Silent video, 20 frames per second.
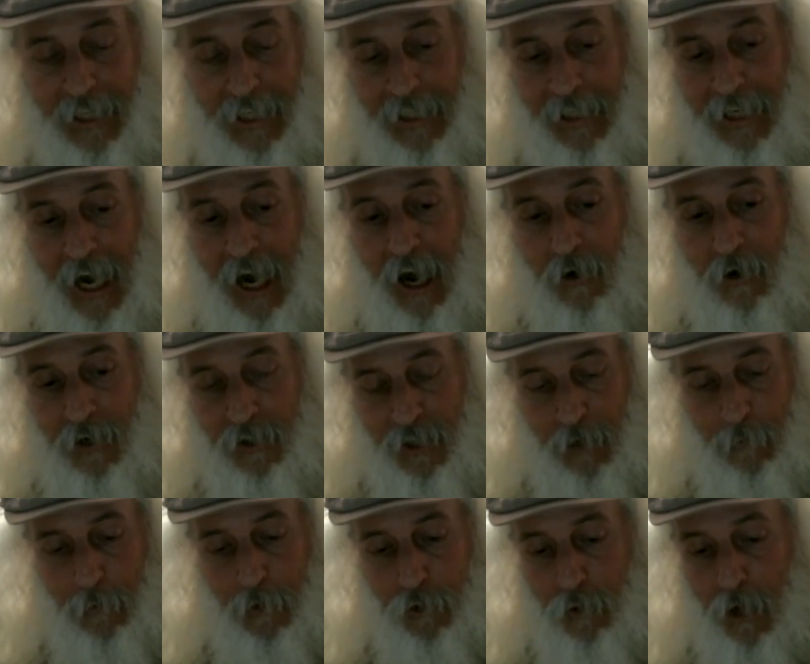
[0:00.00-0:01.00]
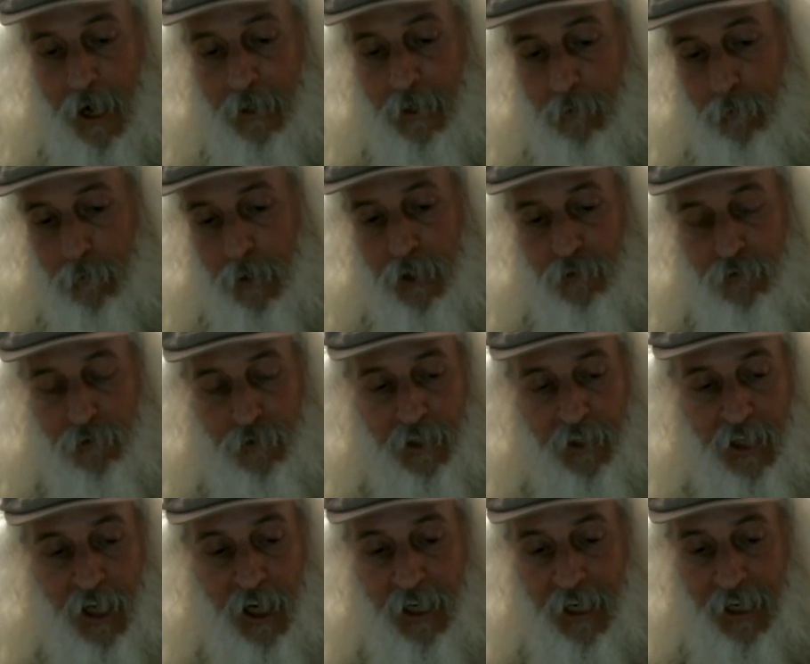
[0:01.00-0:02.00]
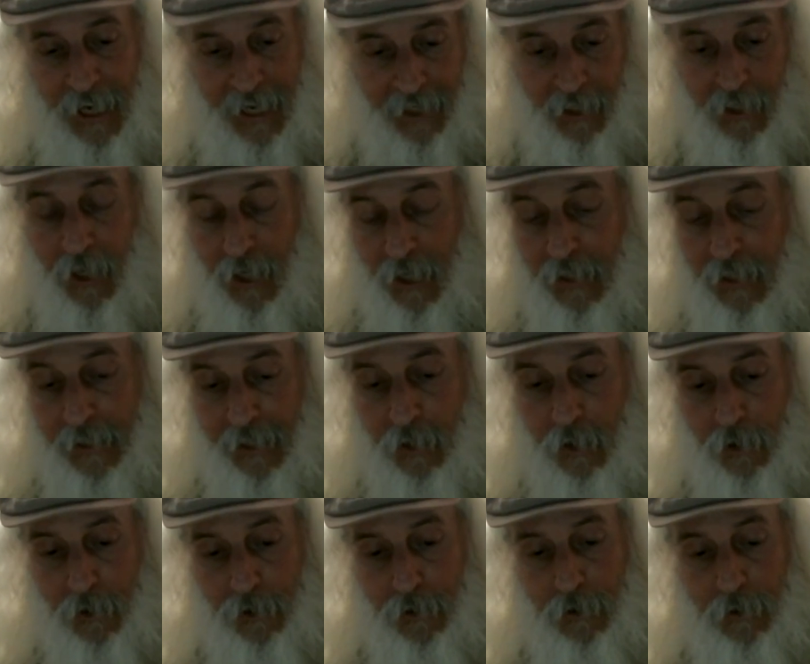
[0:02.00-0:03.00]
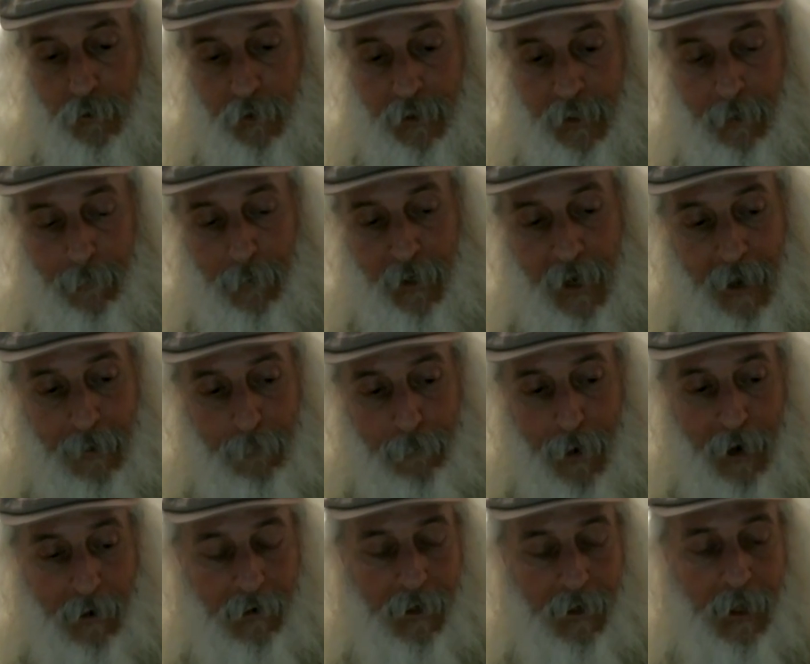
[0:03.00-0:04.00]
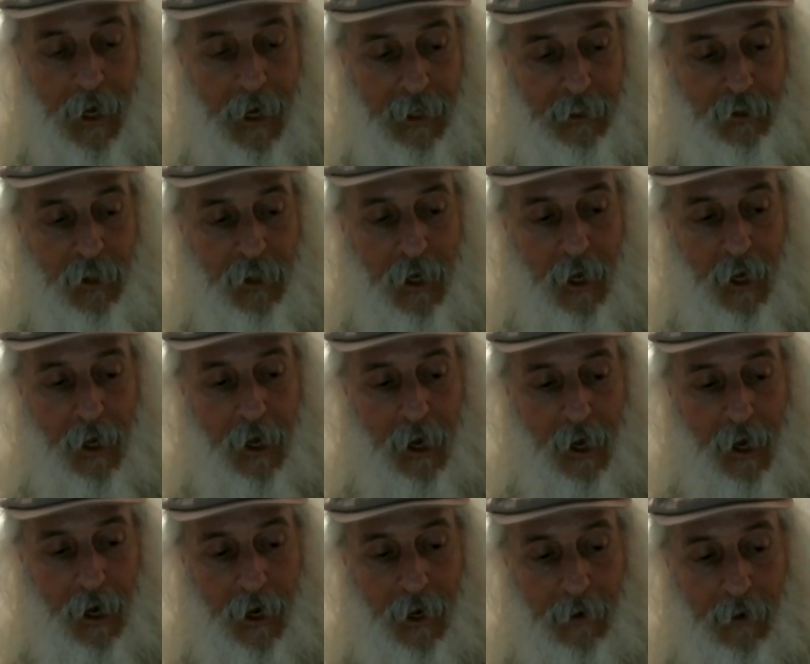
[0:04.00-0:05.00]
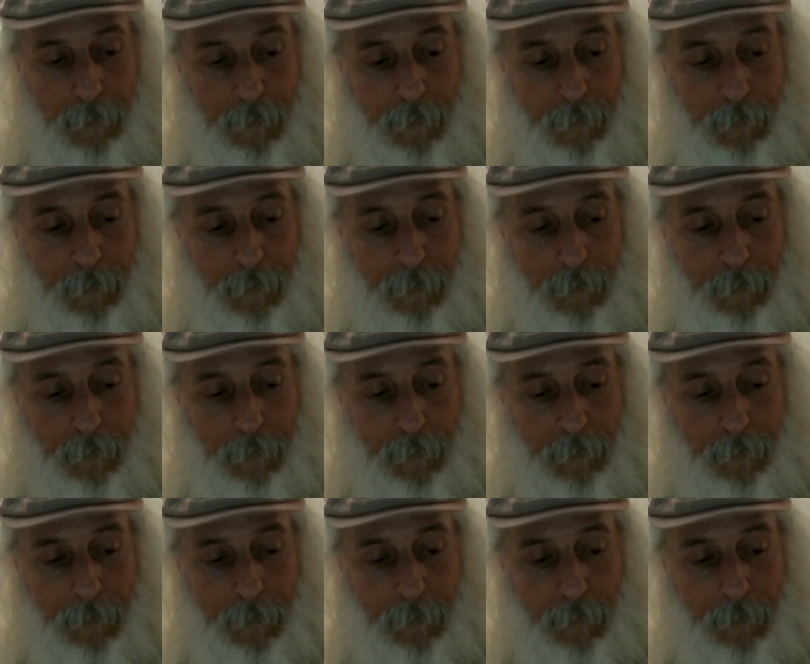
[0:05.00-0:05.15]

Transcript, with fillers: in the air as they were trying to reach for the gun and they they couldn't do it. They became paralyzed. Um,